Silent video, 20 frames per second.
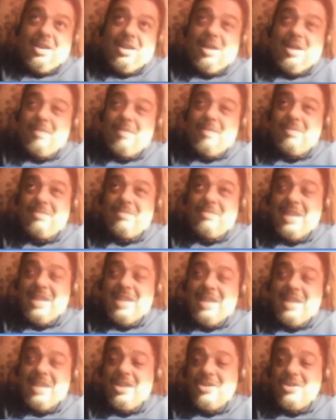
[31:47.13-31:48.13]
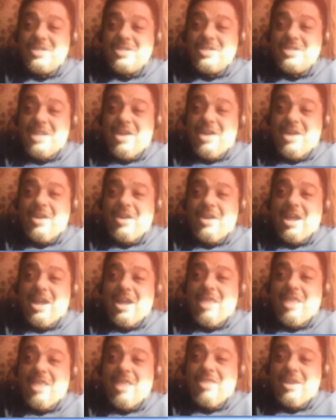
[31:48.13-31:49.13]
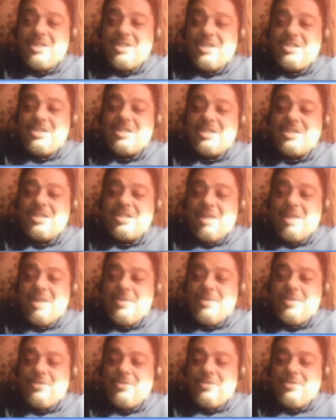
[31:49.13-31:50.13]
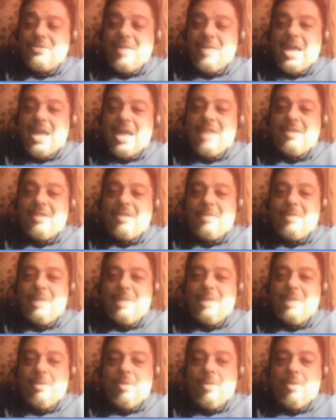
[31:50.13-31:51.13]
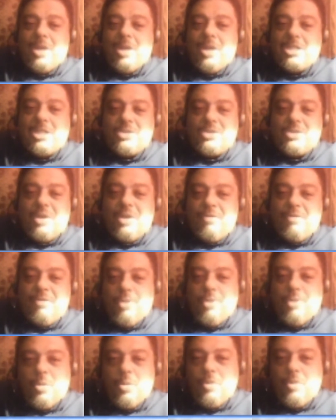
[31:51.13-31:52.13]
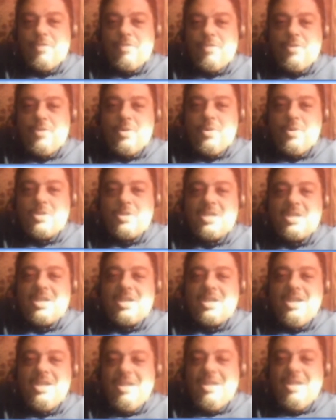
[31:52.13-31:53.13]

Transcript: um, many years now, and I think it just comes from that that people want straightforward foods that